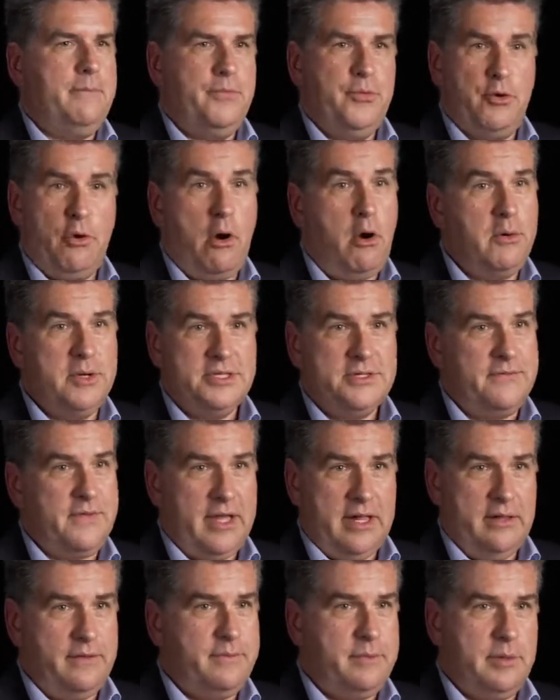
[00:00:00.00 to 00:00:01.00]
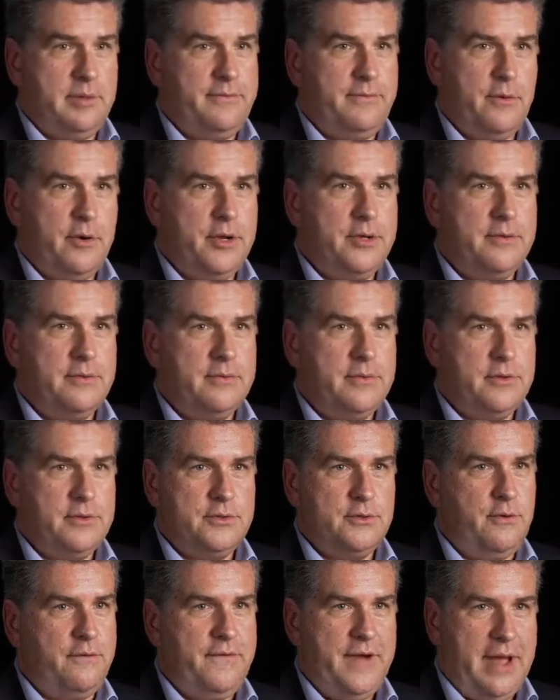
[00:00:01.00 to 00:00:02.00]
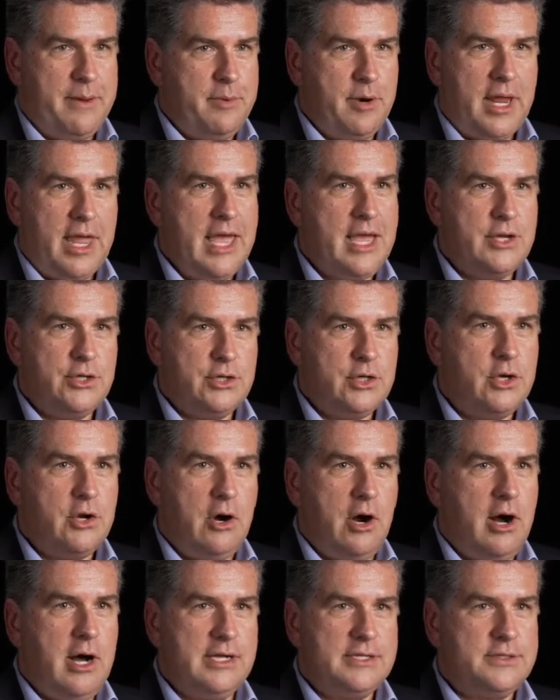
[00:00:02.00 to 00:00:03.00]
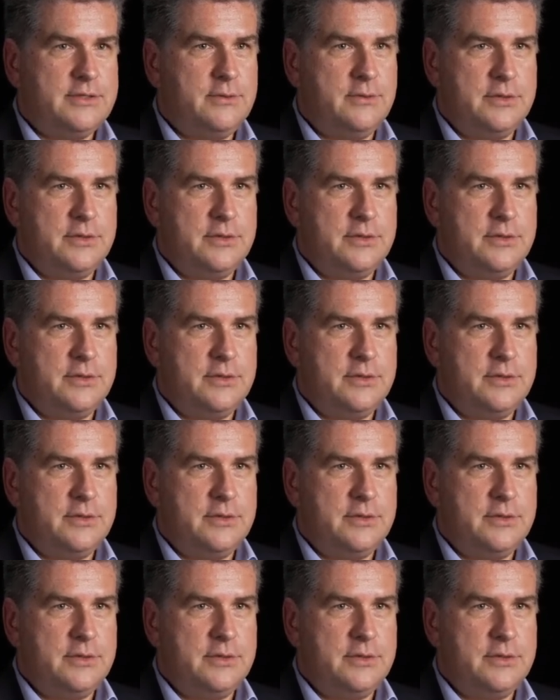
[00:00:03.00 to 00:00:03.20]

they're always available for you. There's no fabrication costs.